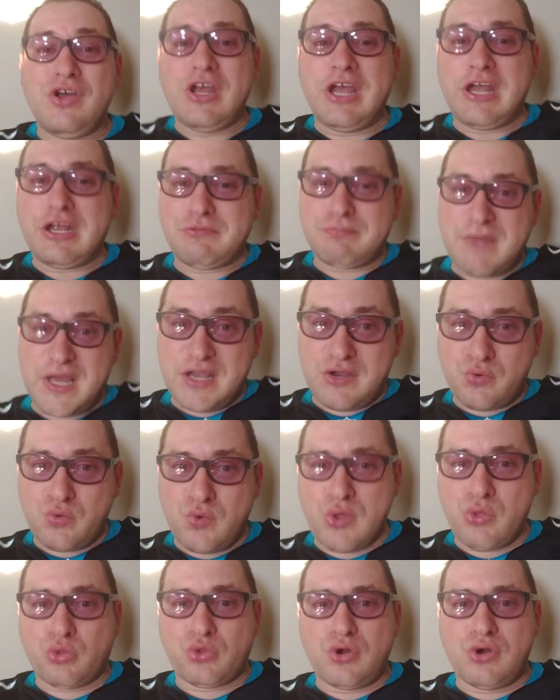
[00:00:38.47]
at my
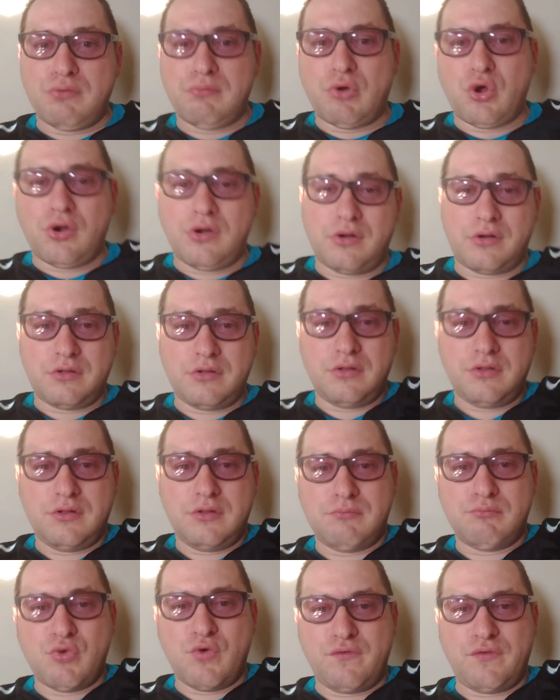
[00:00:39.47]
crystal ball
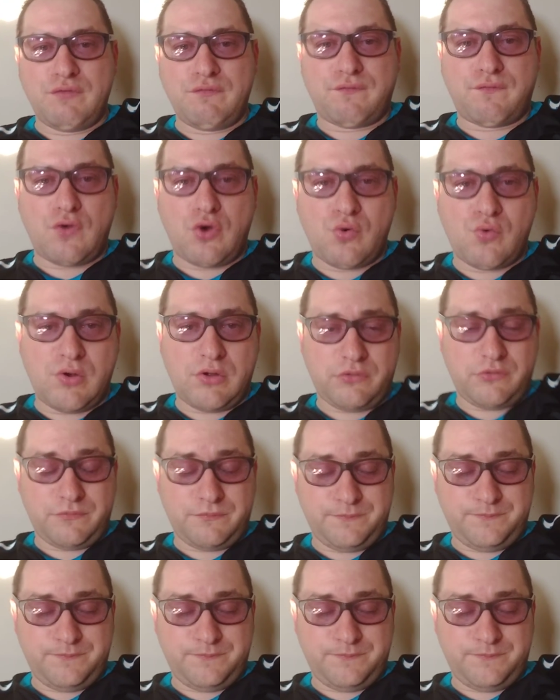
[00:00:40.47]
moving forward.